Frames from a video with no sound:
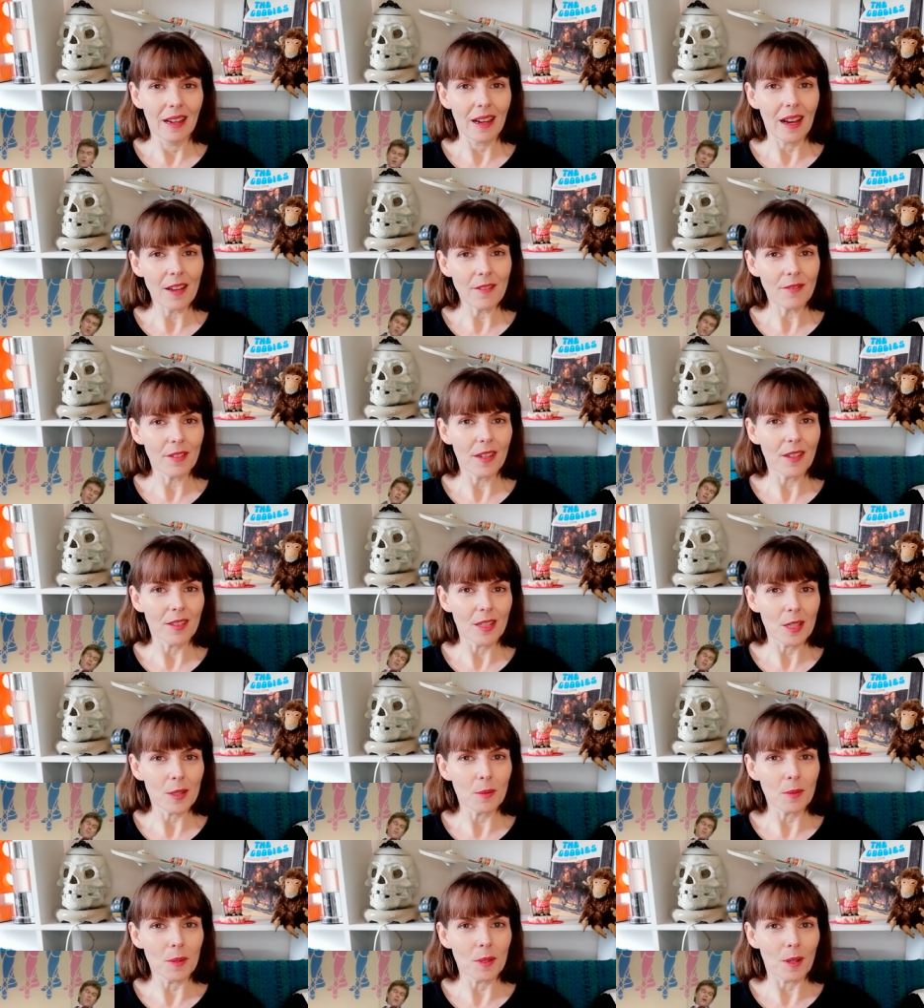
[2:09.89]
I felt
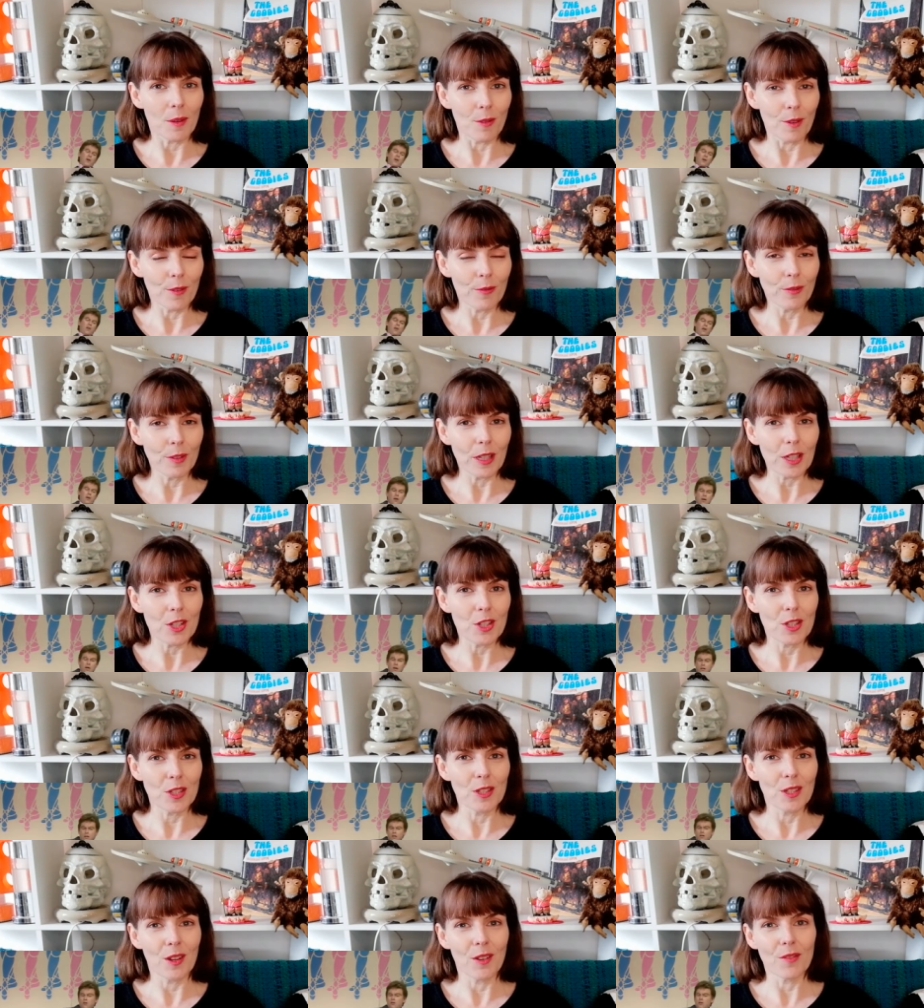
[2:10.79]
this was a
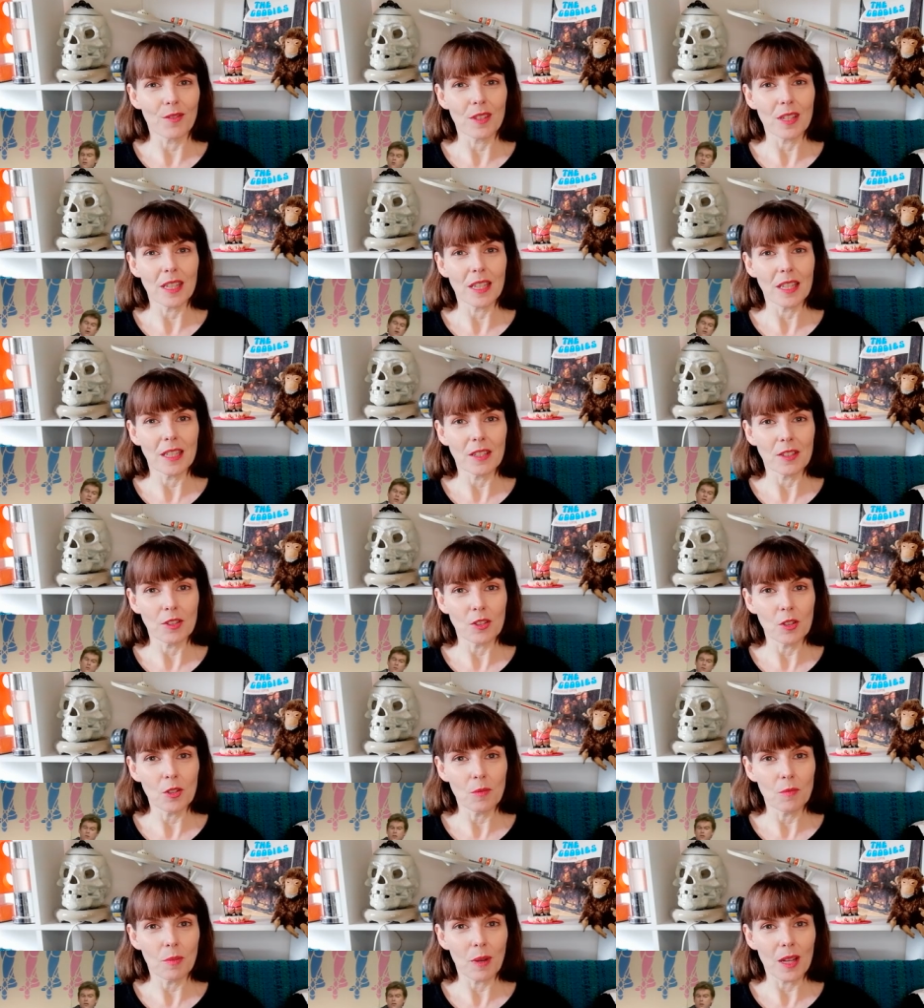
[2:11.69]
reflection of the
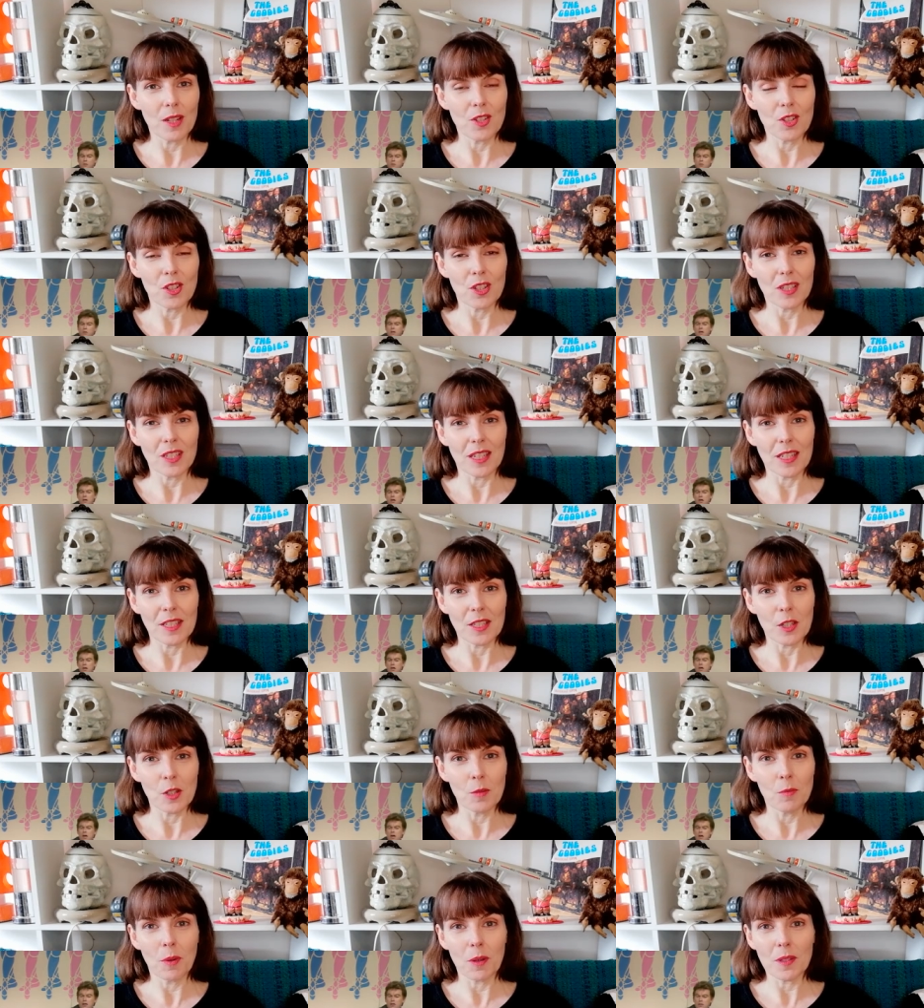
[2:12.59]
new budget and
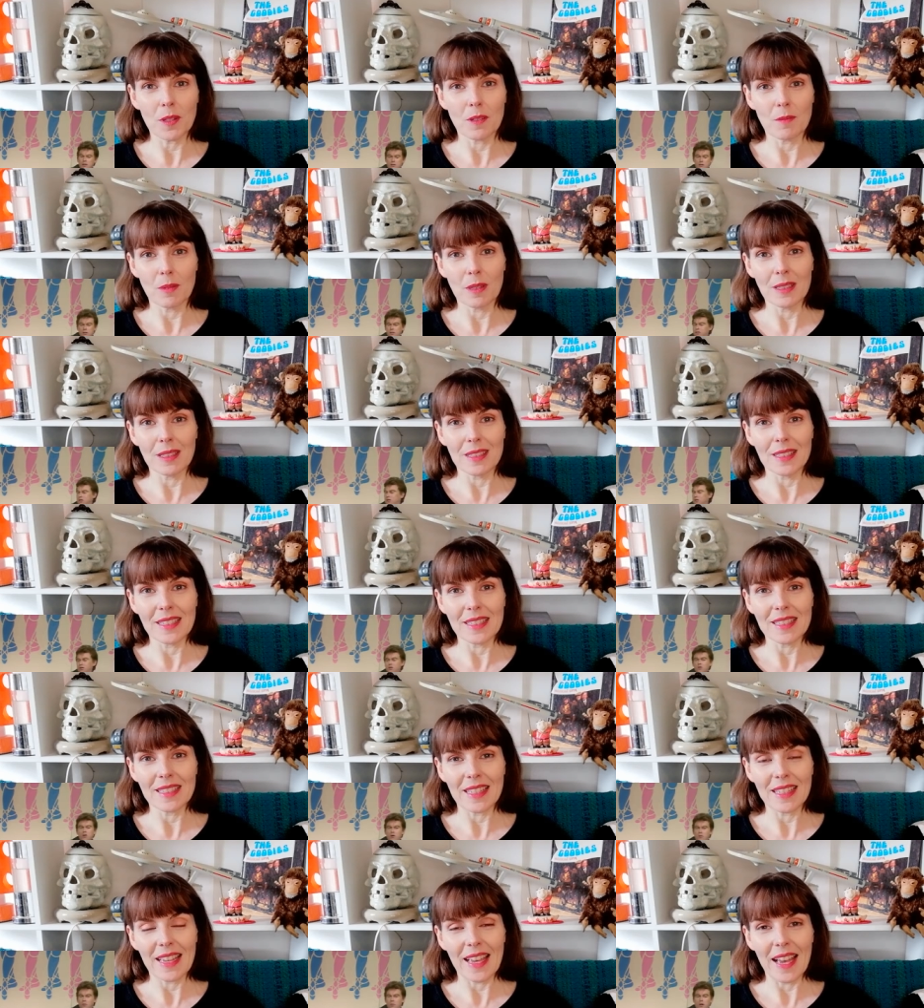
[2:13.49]
new
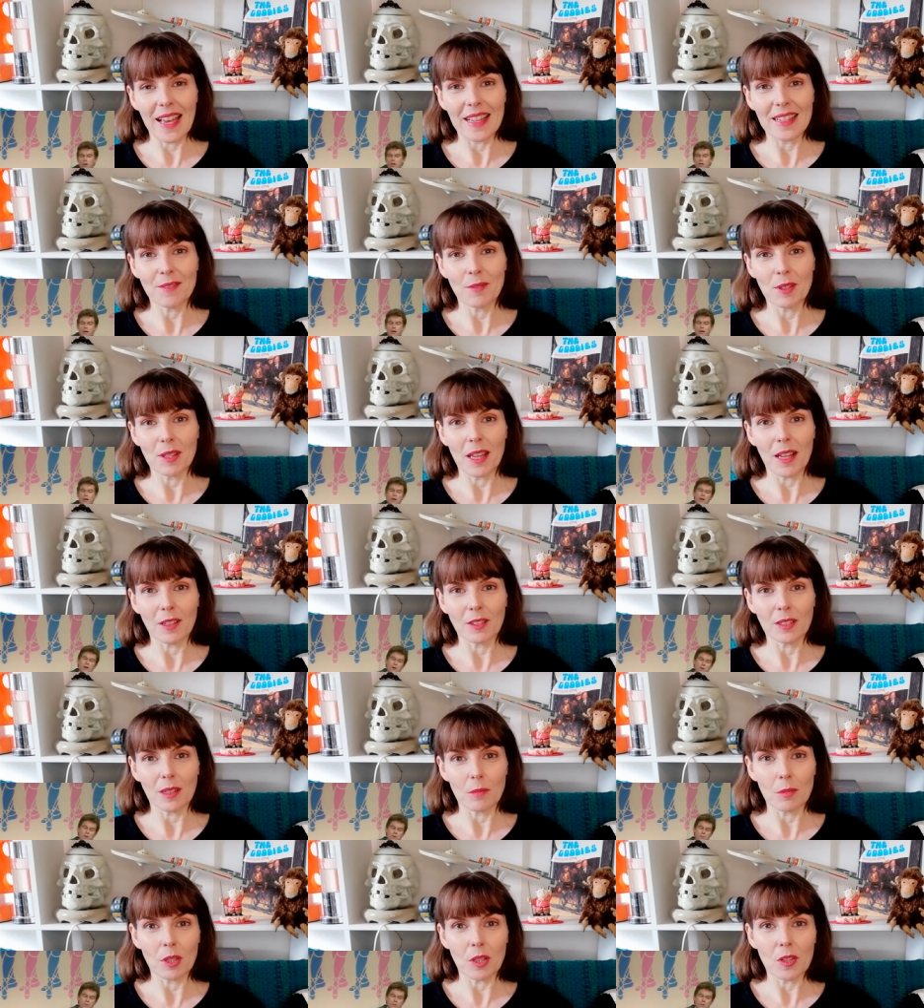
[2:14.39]
possibilities they had with
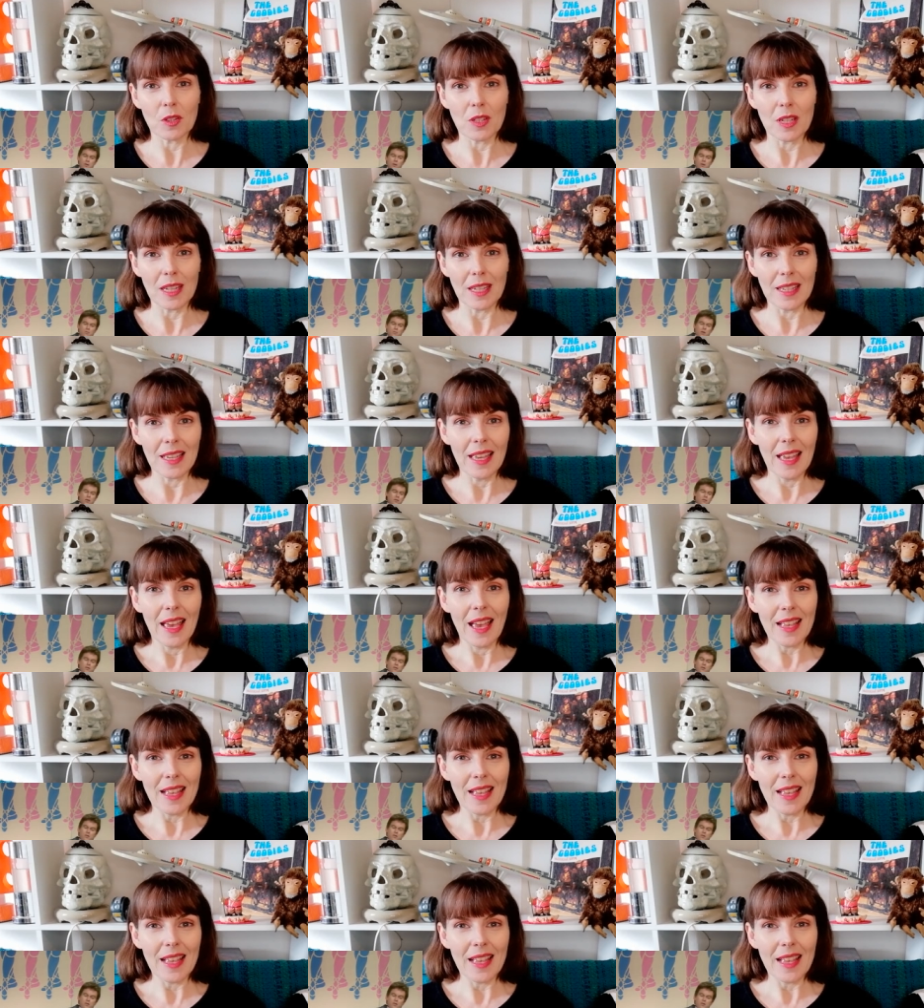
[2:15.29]
LWT,